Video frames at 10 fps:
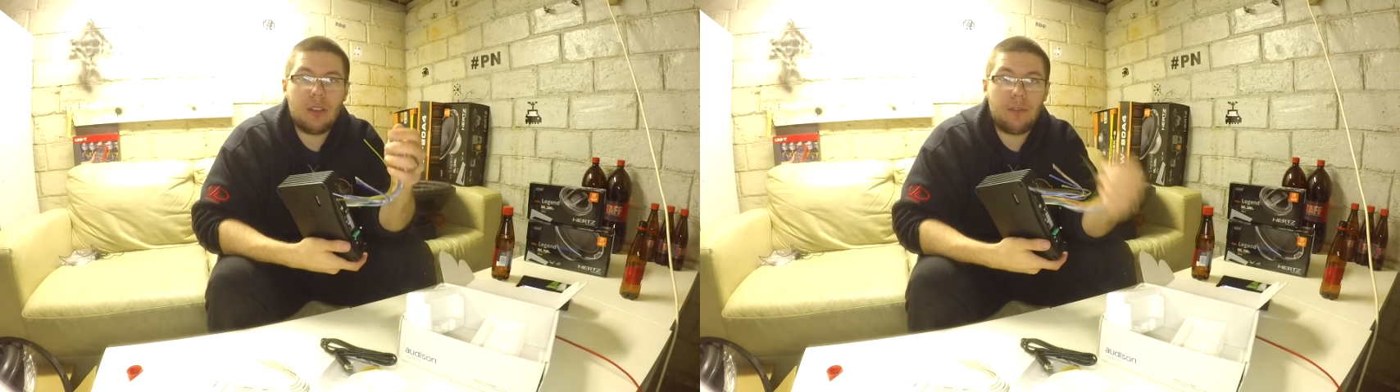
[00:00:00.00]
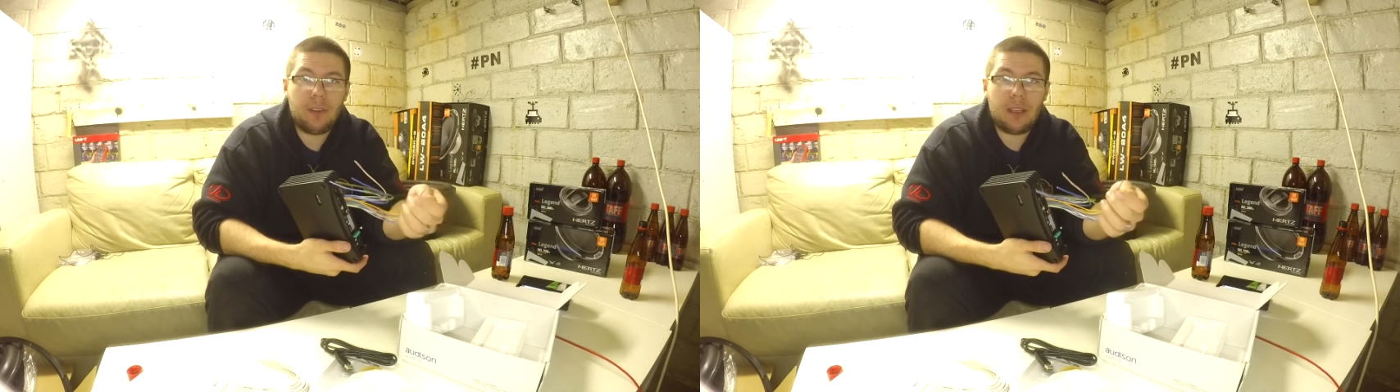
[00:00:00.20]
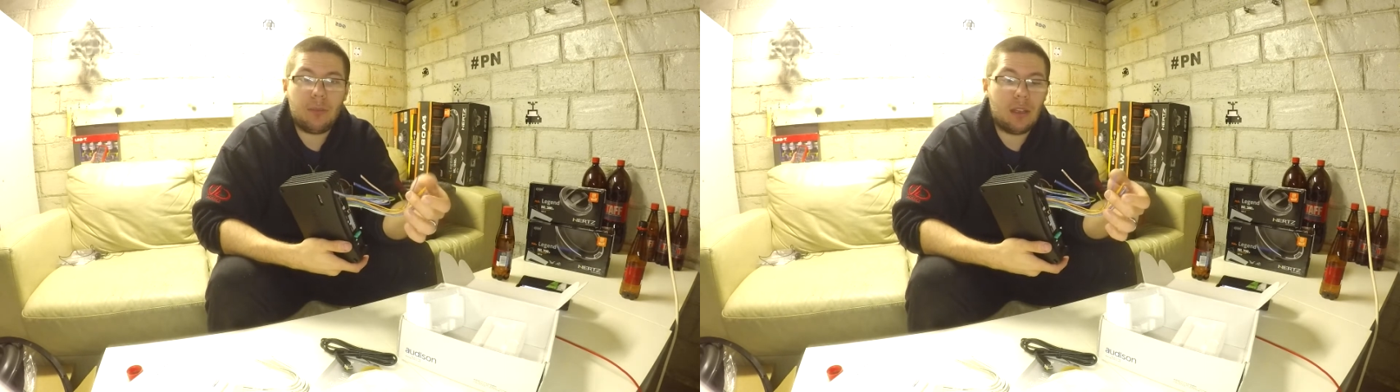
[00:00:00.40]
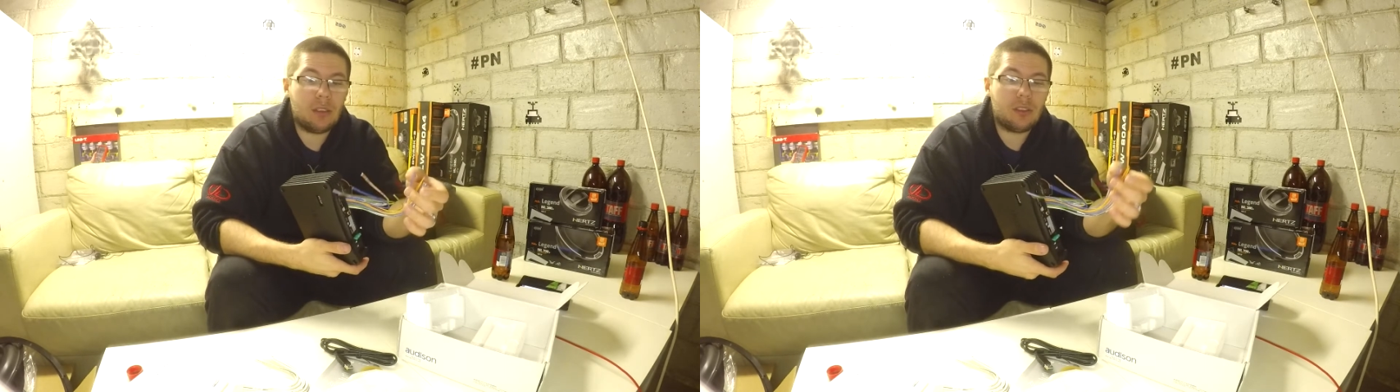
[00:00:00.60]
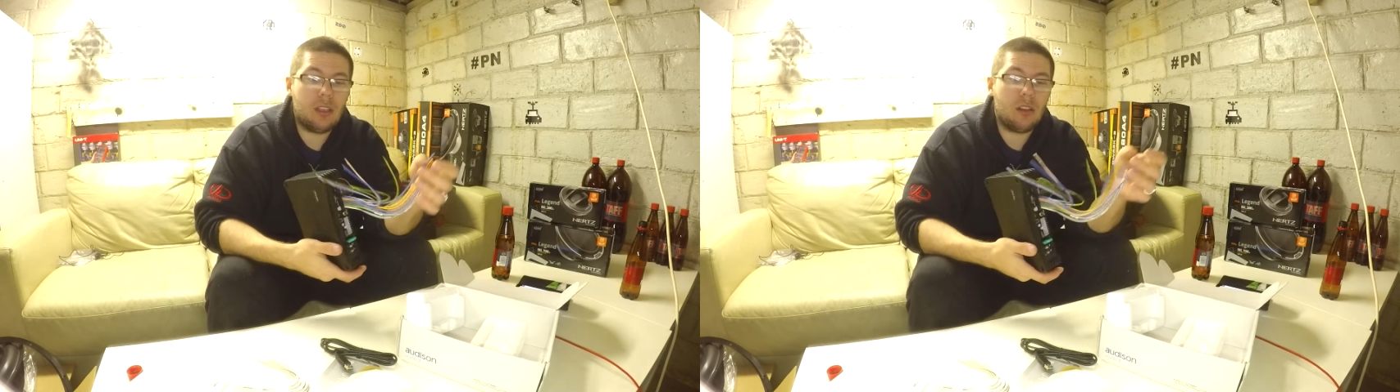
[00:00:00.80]

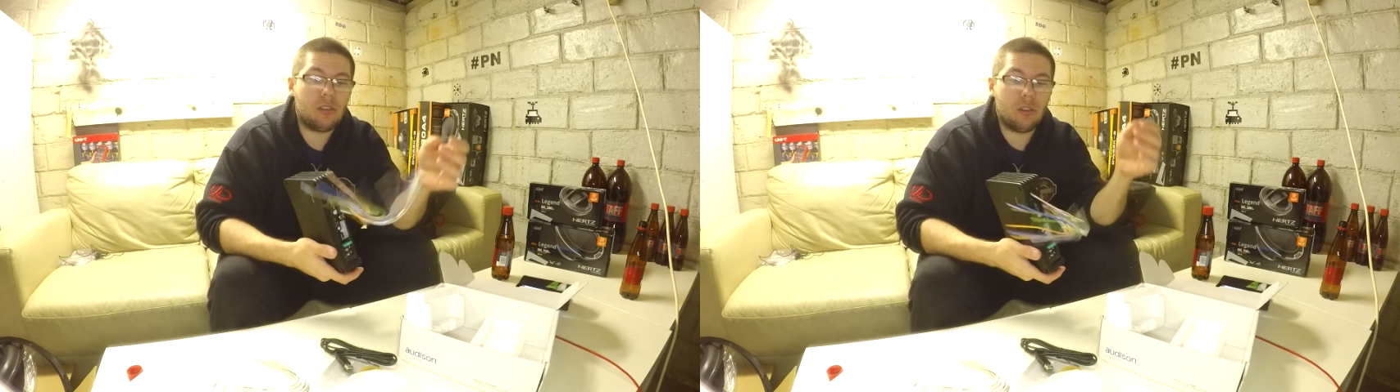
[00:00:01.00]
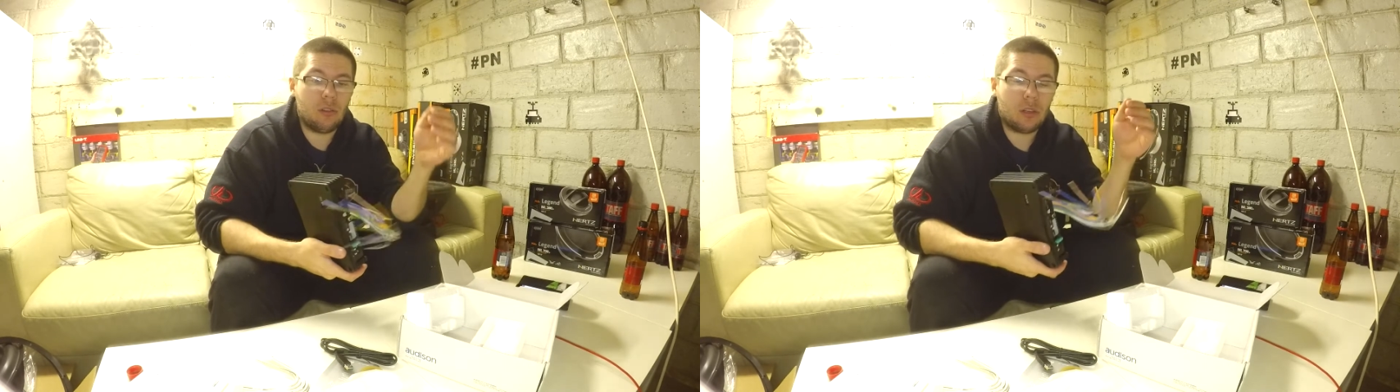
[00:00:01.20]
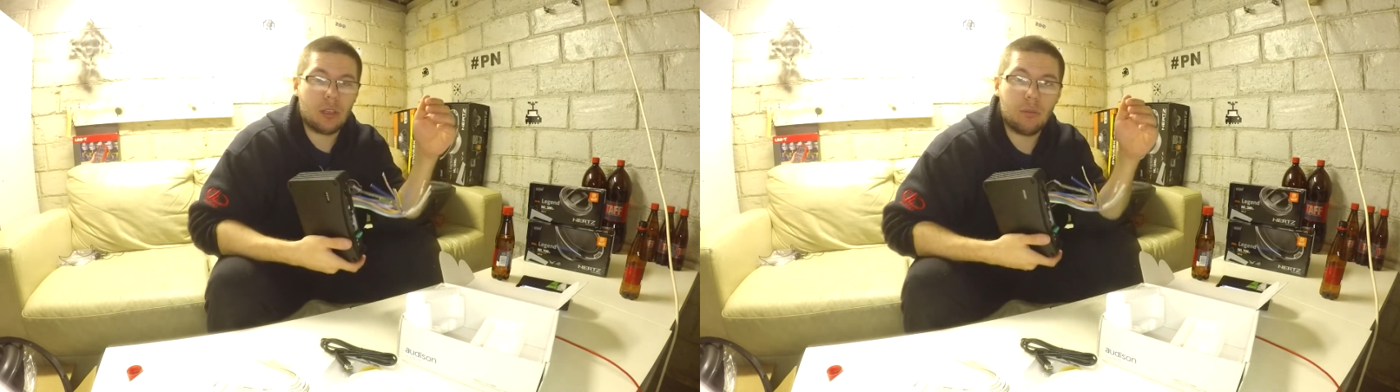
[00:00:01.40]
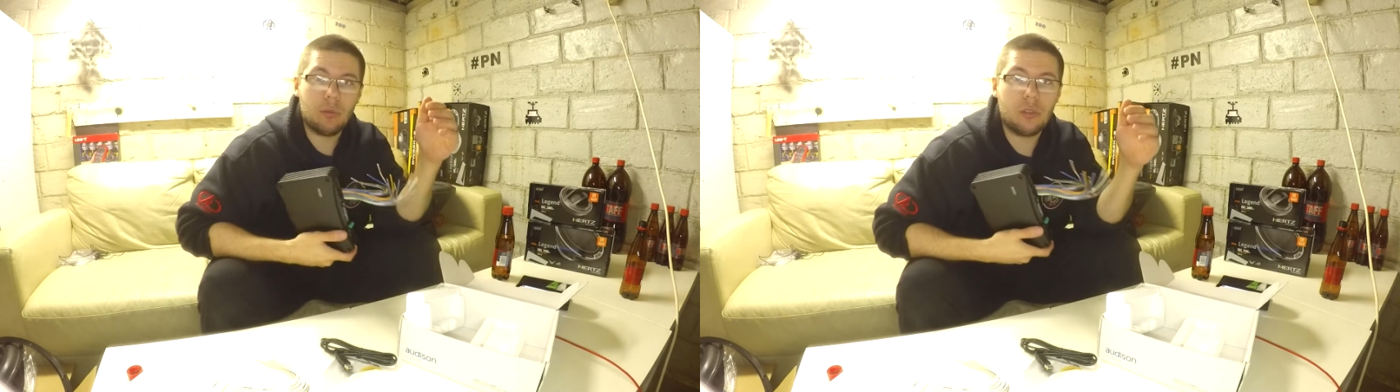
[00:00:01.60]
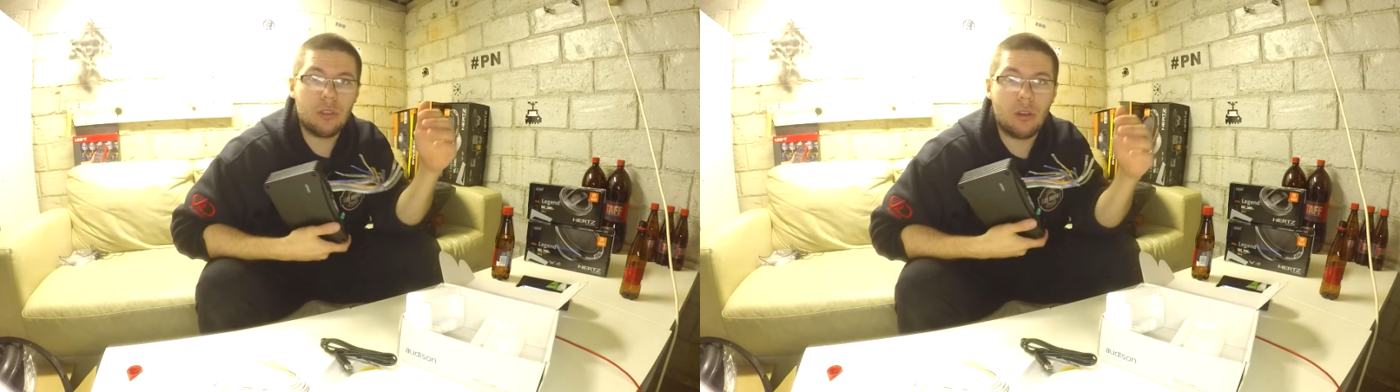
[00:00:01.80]
females here, so you can
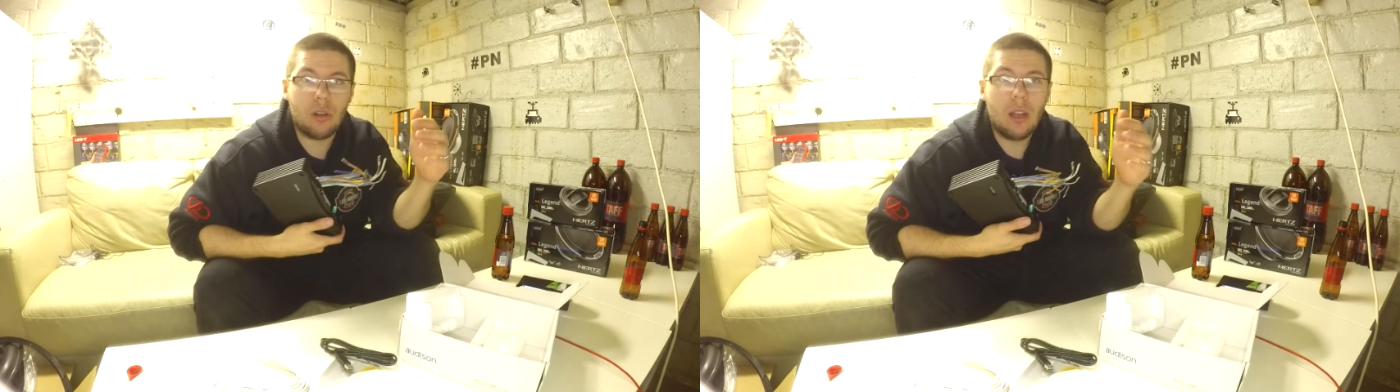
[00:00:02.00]
plug your